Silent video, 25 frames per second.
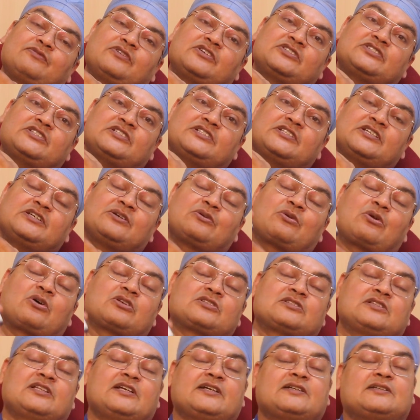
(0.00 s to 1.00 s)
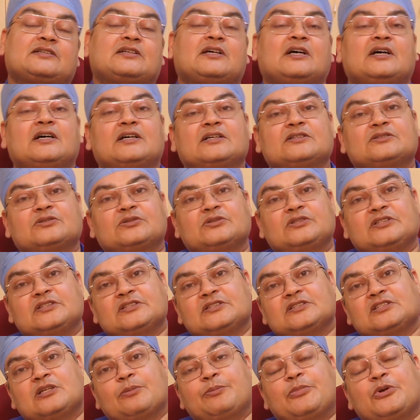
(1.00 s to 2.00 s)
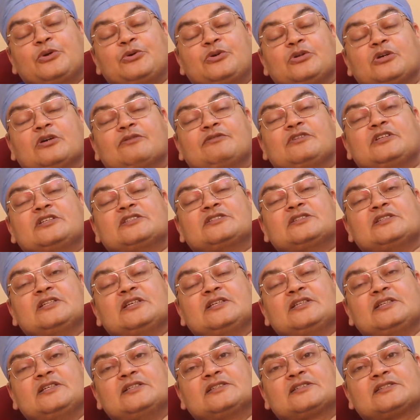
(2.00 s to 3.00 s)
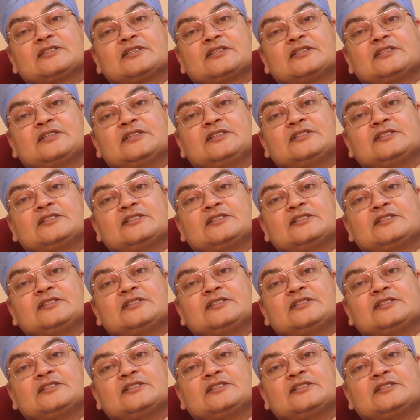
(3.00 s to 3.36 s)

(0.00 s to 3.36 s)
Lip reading: for sitting cross-legged. So this is the beauty of this knee. This